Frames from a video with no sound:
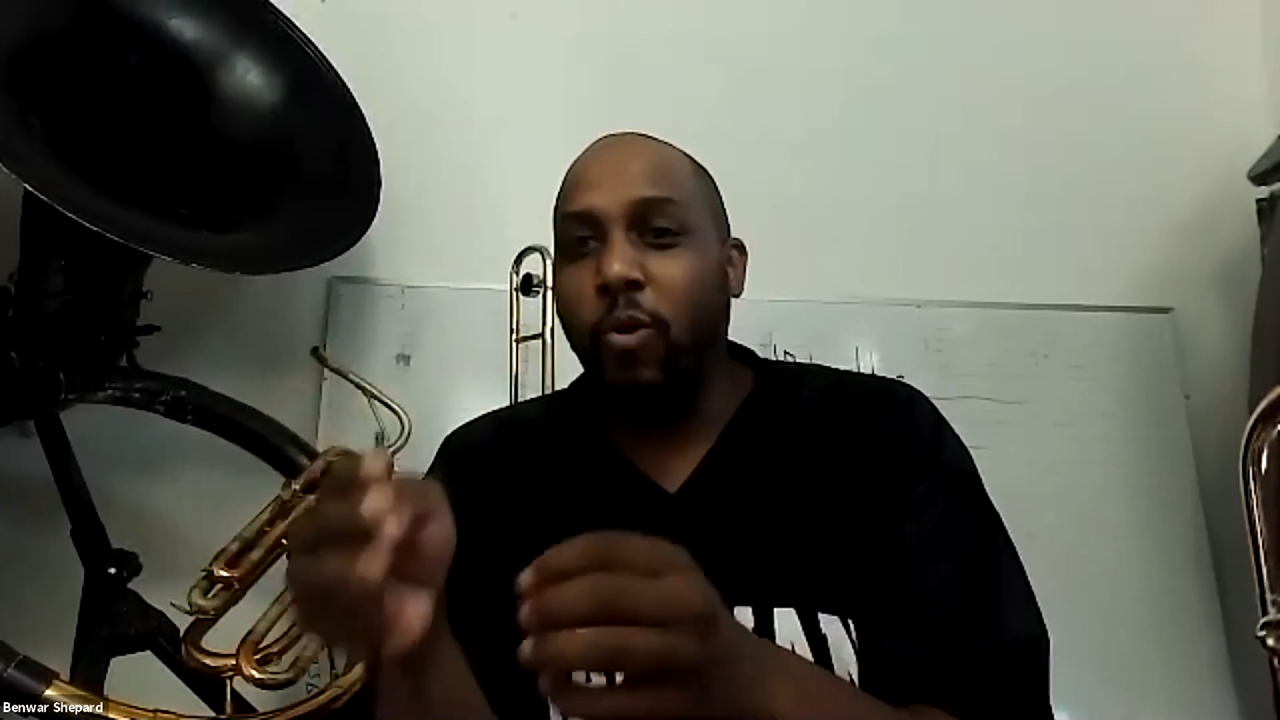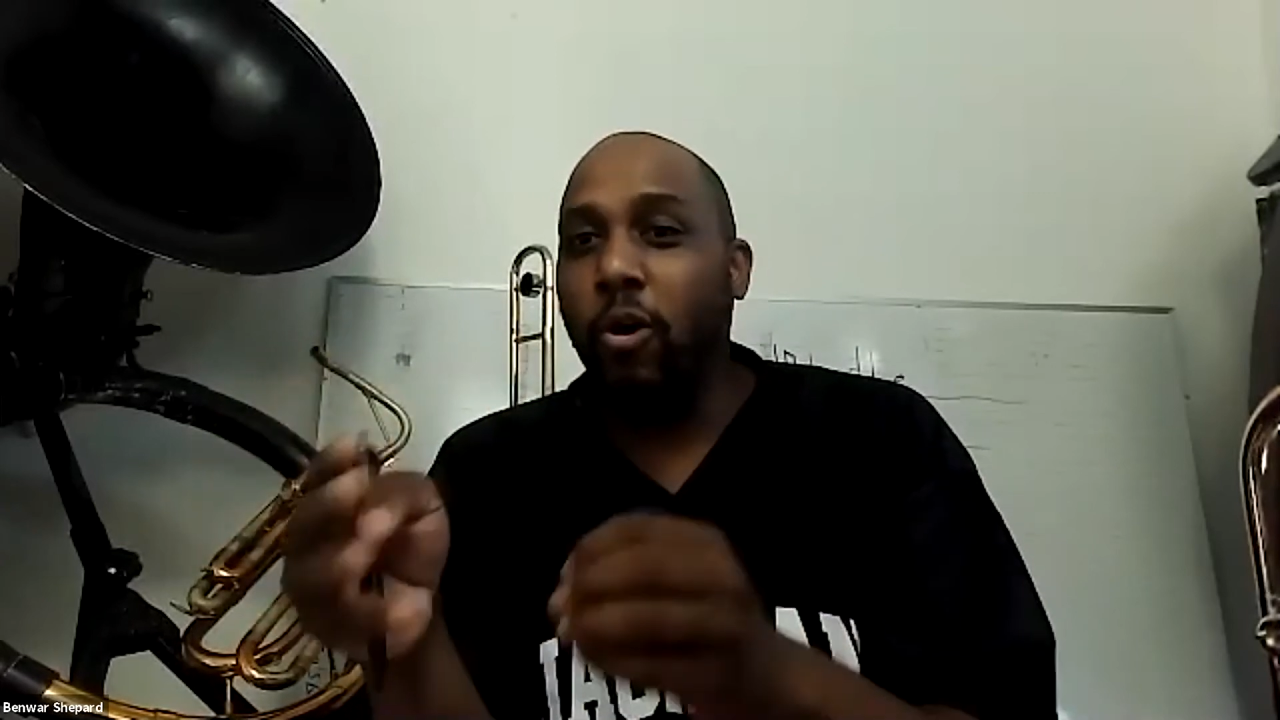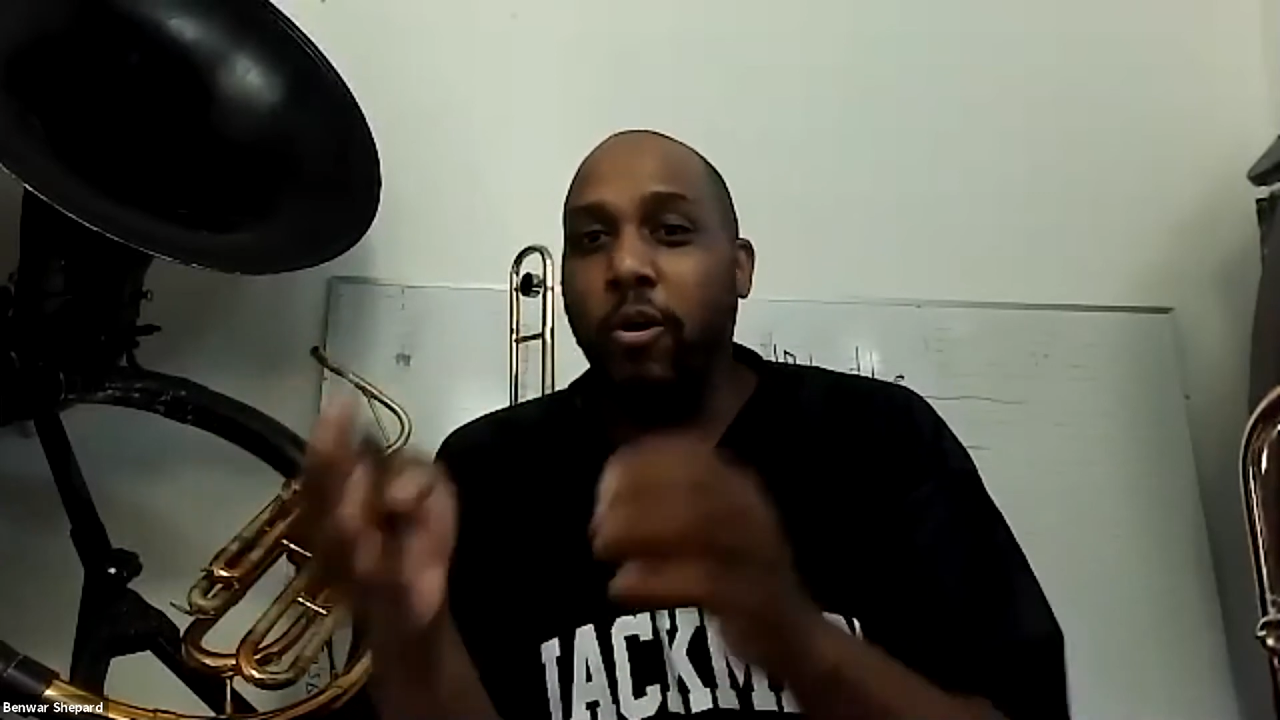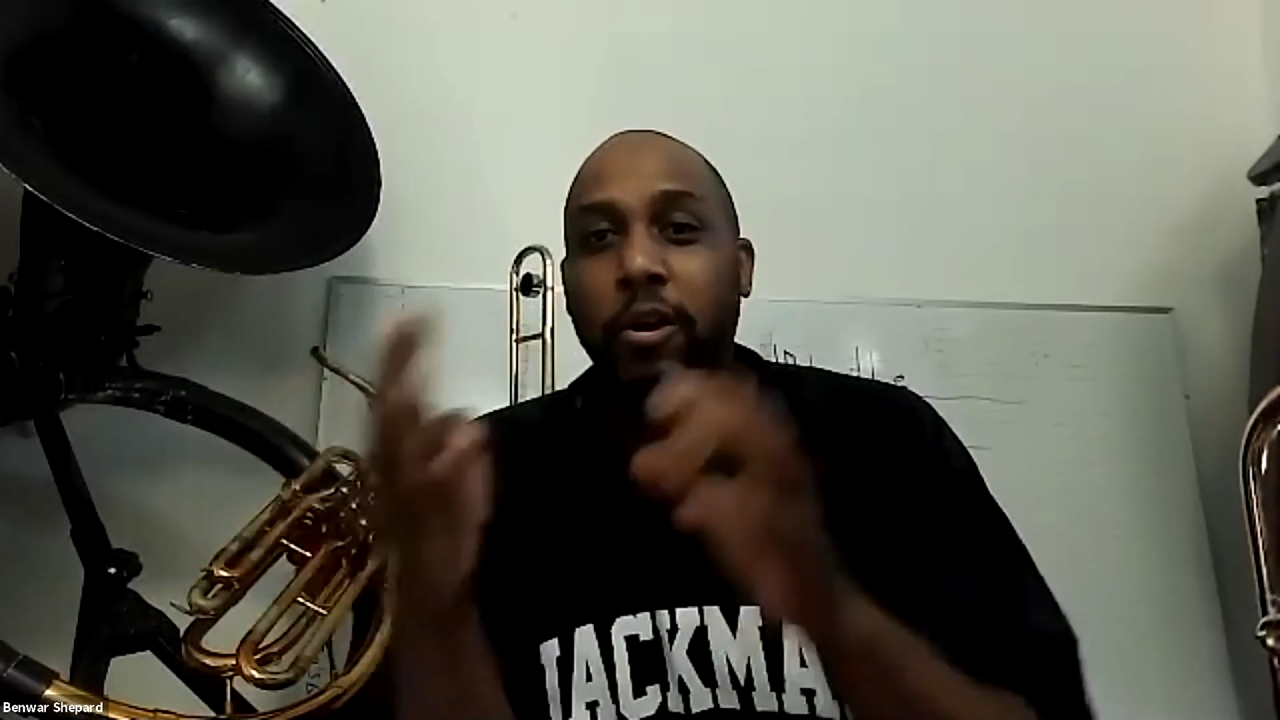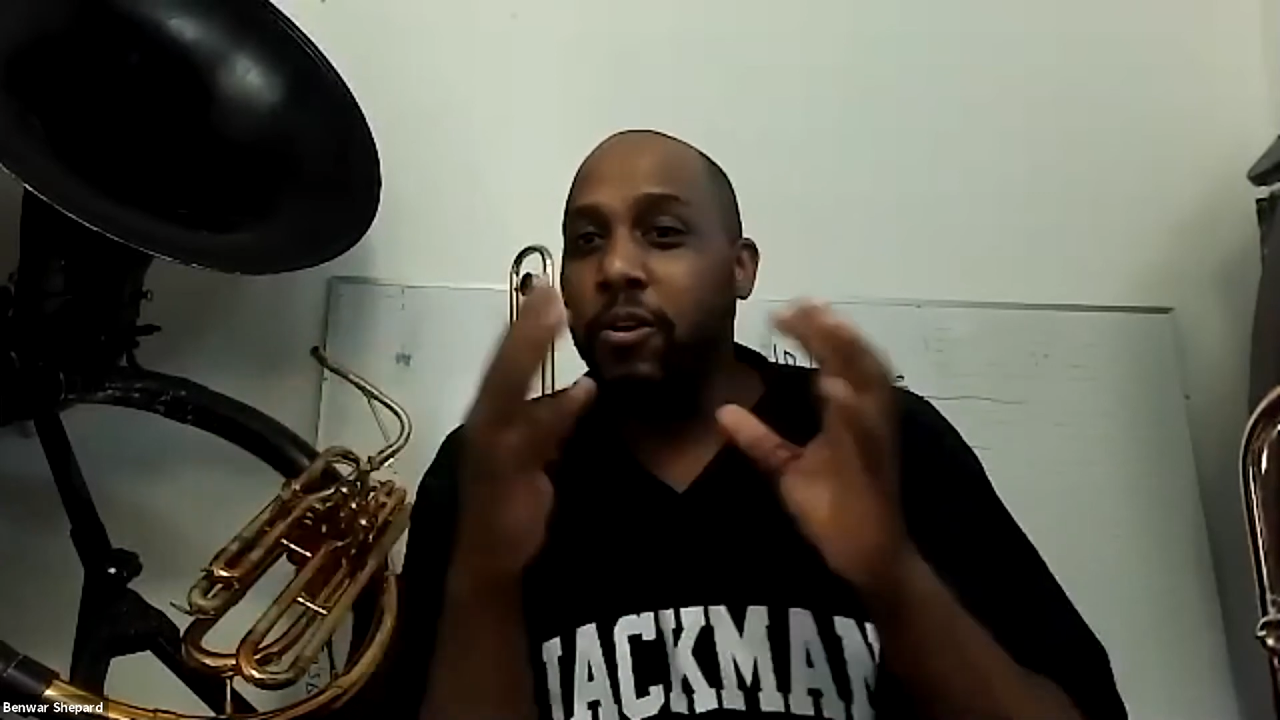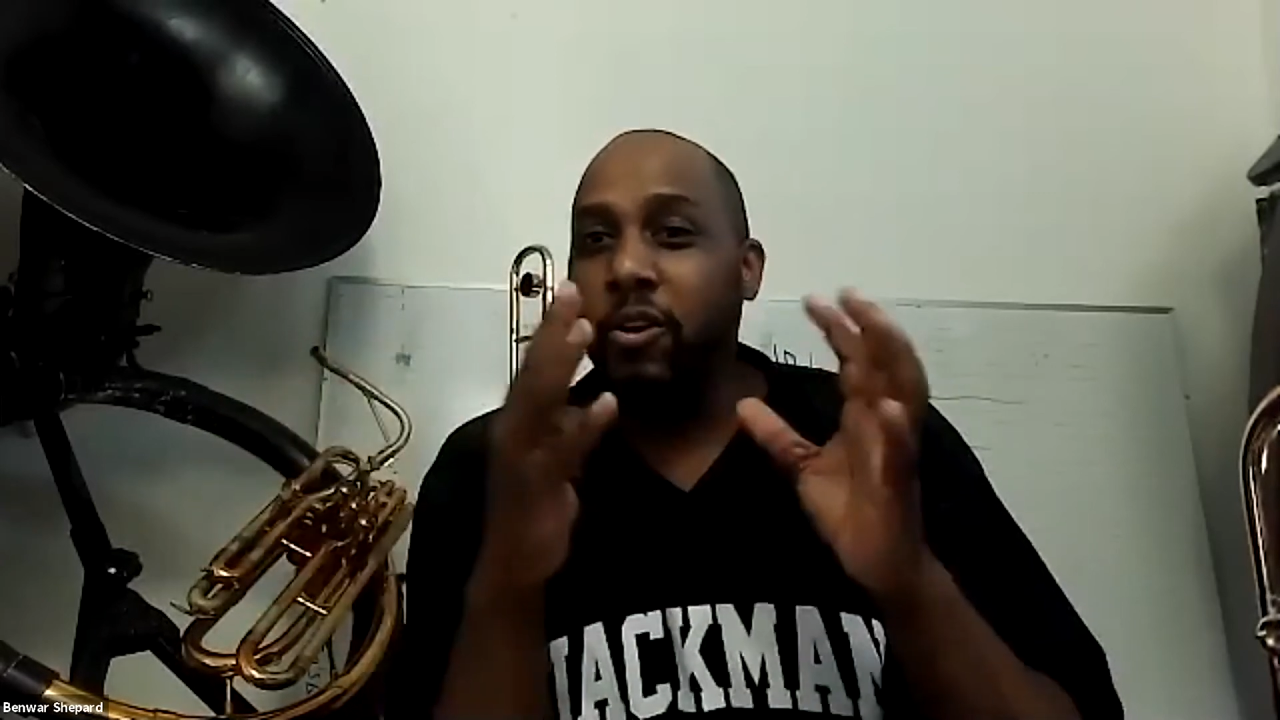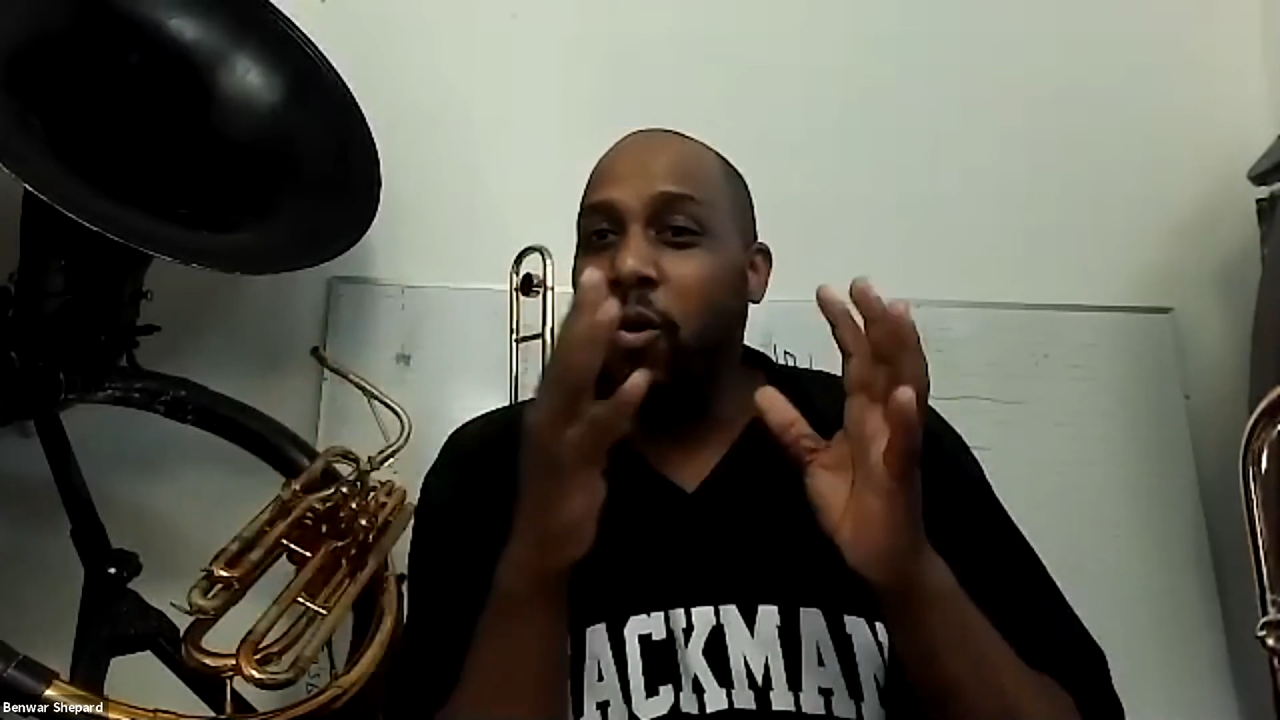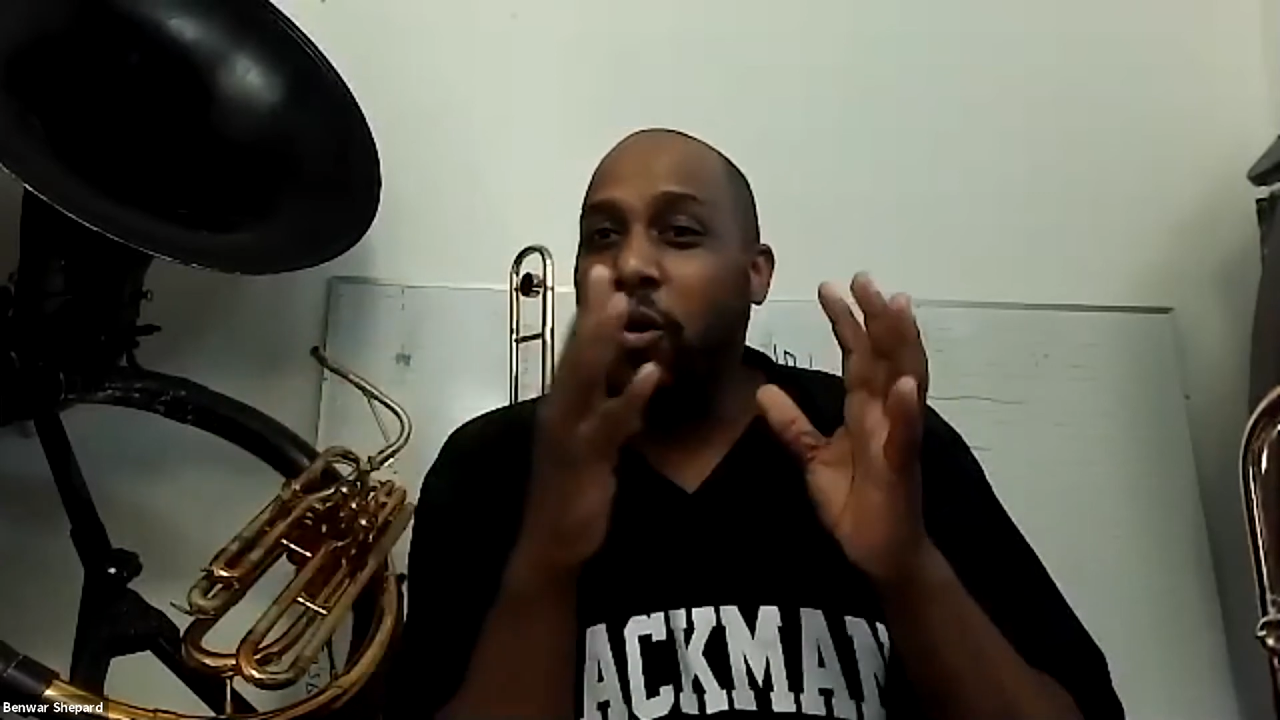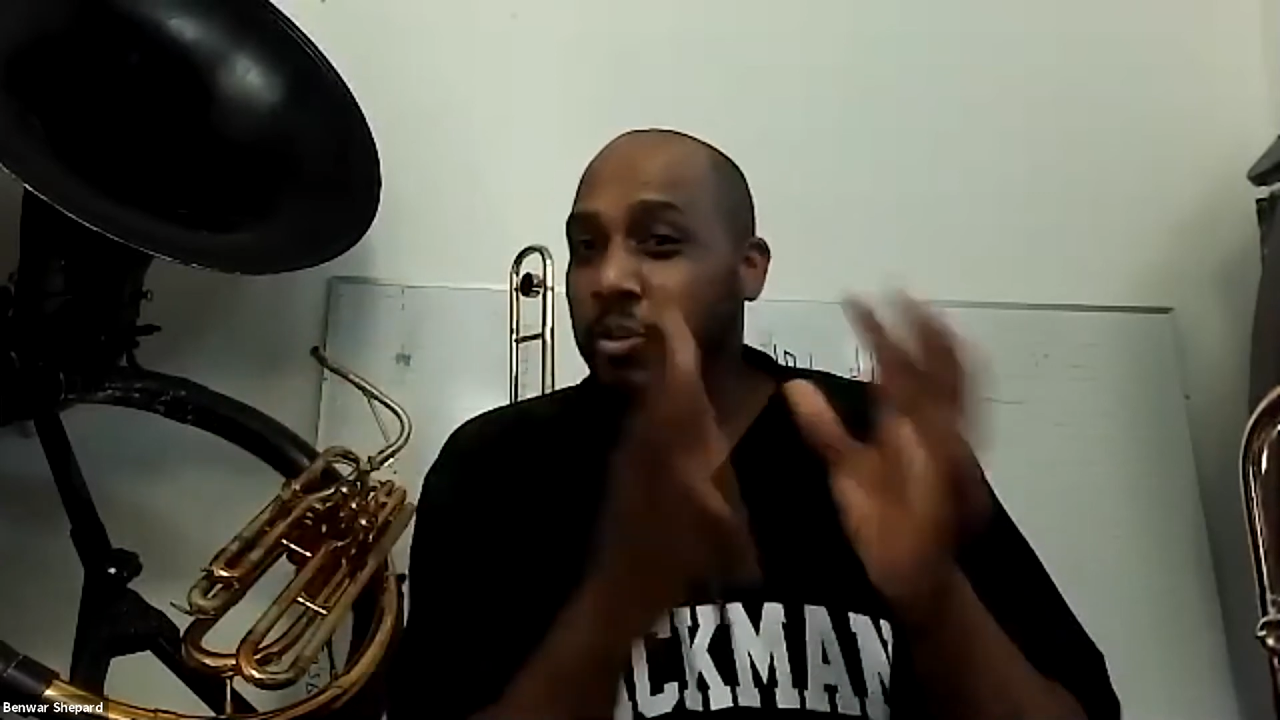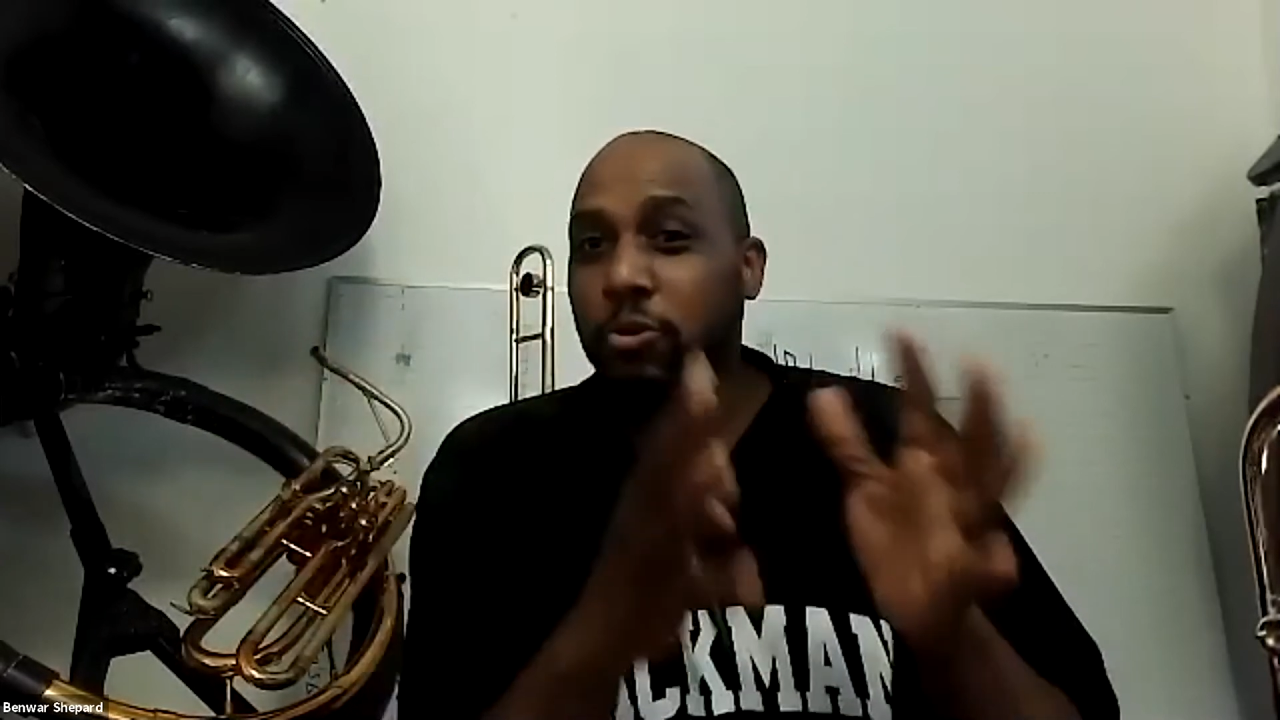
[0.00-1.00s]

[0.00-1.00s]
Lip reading: or you know what,